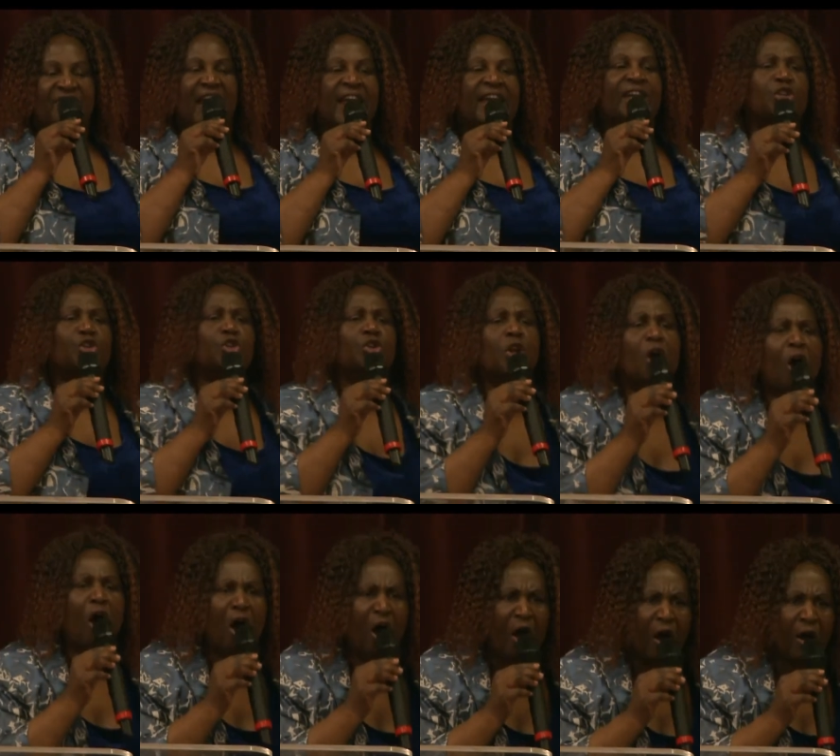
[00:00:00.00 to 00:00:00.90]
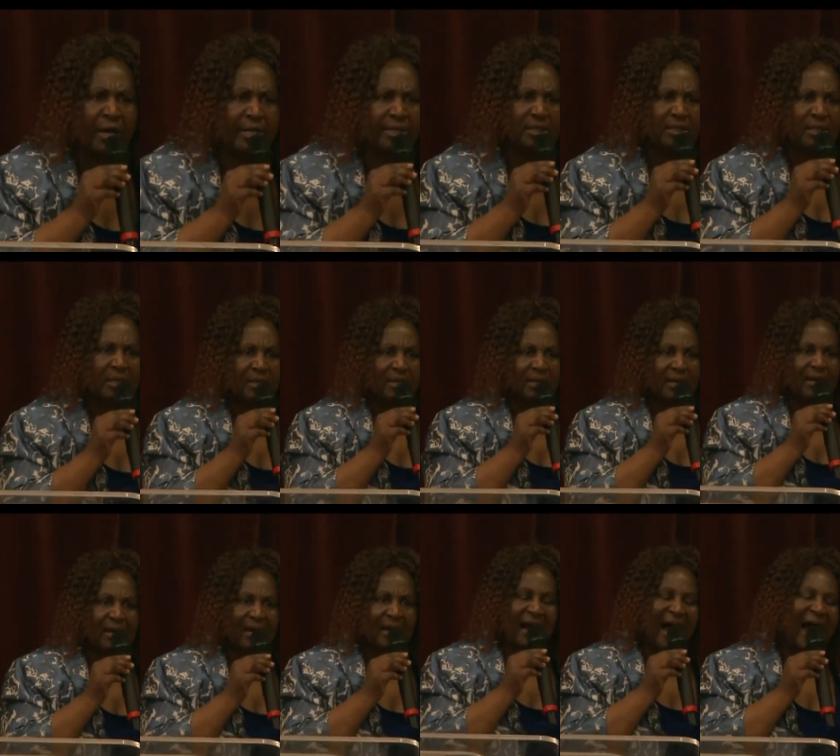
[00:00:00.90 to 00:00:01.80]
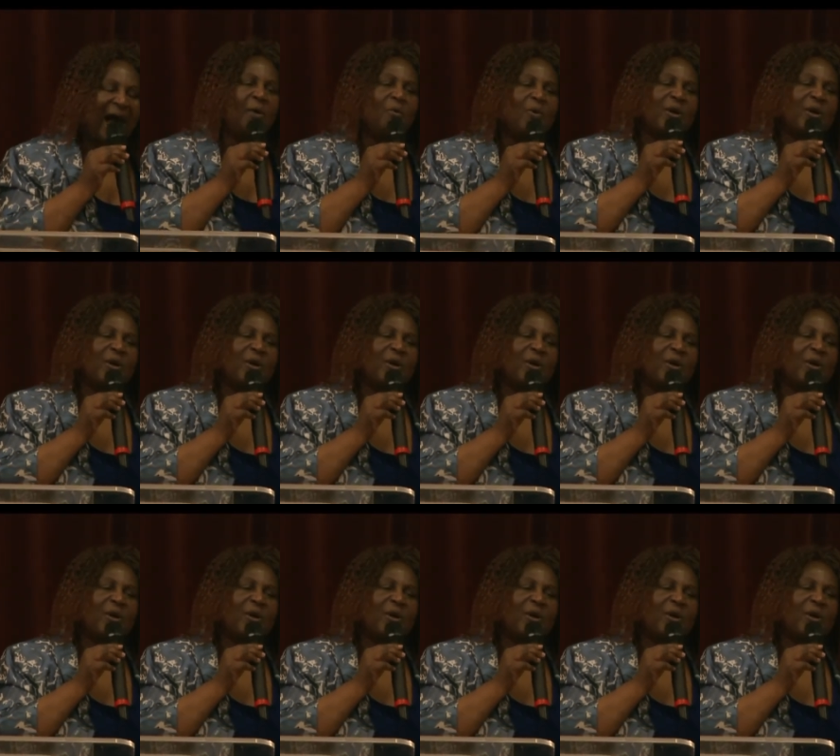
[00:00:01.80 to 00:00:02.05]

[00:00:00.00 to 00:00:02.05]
thank you, Lord. I